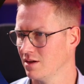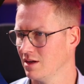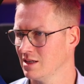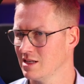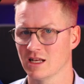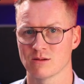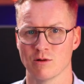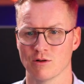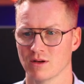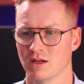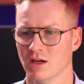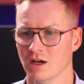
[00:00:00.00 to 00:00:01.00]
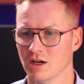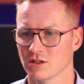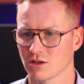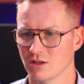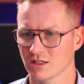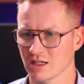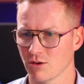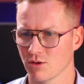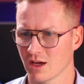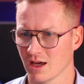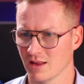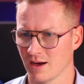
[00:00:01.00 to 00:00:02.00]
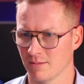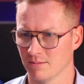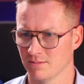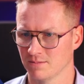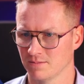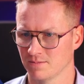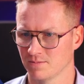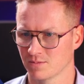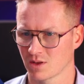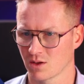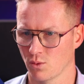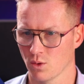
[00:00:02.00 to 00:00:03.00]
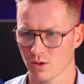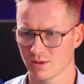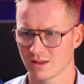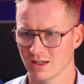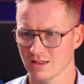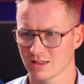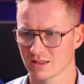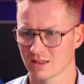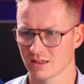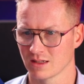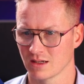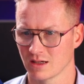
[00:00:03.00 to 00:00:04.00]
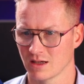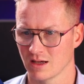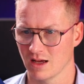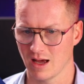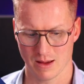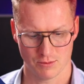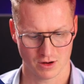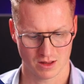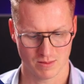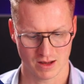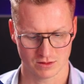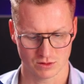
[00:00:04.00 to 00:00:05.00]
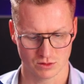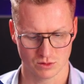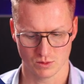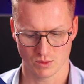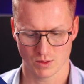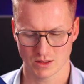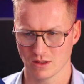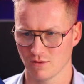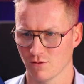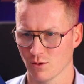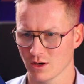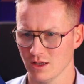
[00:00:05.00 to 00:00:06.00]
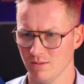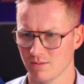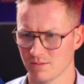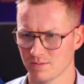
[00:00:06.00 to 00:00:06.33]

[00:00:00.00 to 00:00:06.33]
it's less blurry. So that's how you can work with this. I bring it back to, what was it, 40?